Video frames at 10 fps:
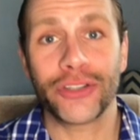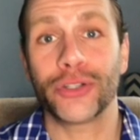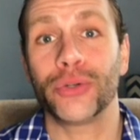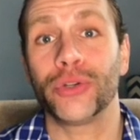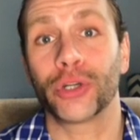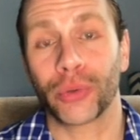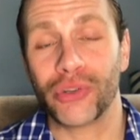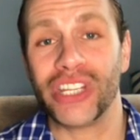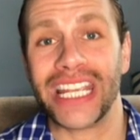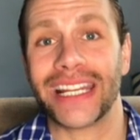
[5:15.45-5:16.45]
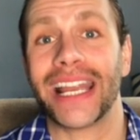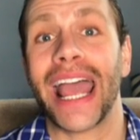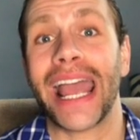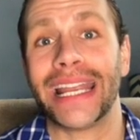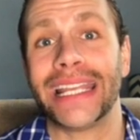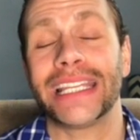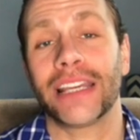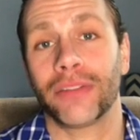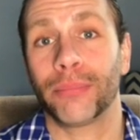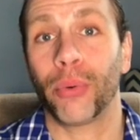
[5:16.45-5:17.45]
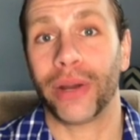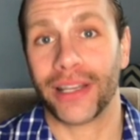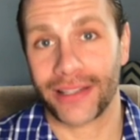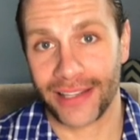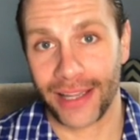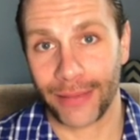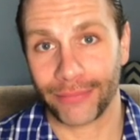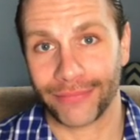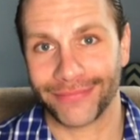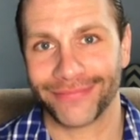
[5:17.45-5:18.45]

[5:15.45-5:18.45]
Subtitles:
to your routine at any given point in time.